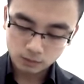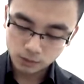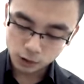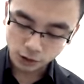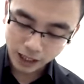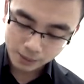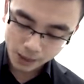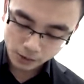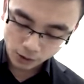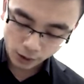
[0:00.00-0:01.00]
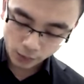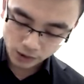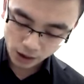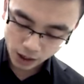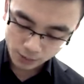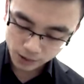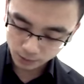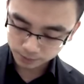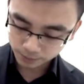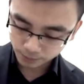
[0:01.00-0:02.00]
So that means, okay, we times
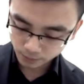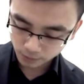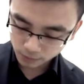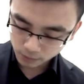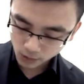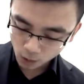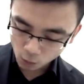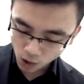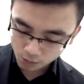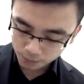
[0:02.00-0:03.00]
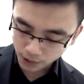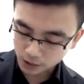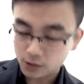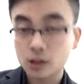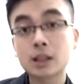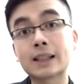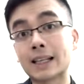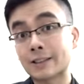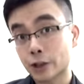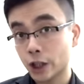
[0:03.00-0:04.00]
one plus the
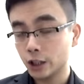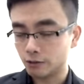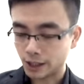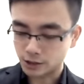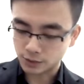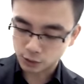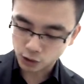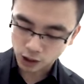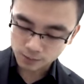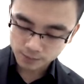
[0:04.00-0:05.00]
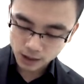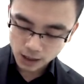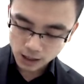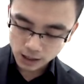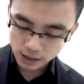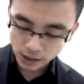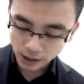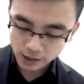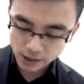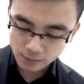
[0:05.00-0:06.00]
internal rate of return,
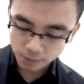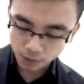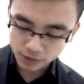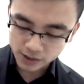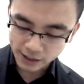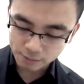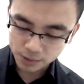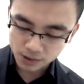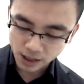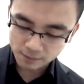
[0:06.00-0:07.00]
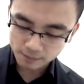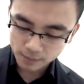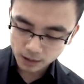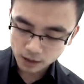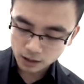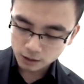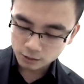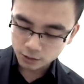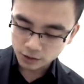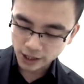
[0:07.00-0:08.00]
nineteen point seven percent
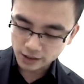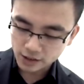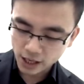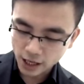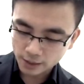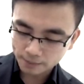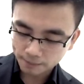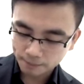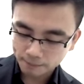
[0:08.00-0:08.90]
for next year.